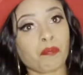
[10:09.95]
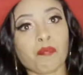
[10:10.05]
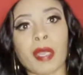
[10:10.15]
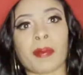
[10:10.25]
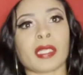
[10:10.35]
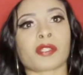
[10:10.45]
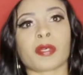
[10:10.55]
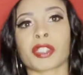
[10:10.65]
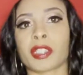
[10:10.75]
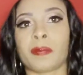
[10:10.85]
Maybe that's why
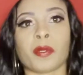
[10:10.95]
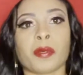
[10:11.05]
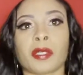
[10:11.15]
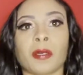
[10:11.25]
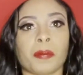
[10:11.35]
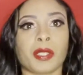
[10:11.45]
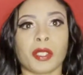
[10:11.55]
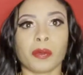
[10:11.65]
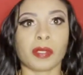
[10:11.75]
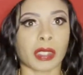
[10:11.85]
she's blowing up
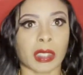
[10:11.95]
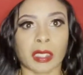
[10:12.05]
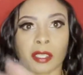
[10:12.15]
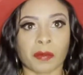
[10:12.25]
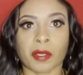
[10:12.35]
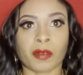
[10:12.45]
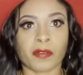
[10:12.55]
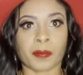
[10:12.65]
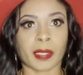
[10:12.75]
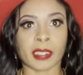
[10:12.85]
balloons and kicking them all over
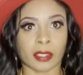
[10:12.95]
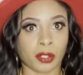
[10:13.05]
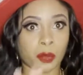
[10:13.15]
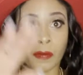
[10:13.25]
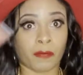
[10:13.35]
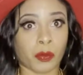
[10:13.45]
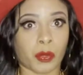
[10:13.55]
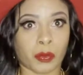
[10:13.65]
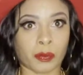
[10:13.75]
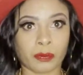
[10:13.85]
the place and doing voodoo.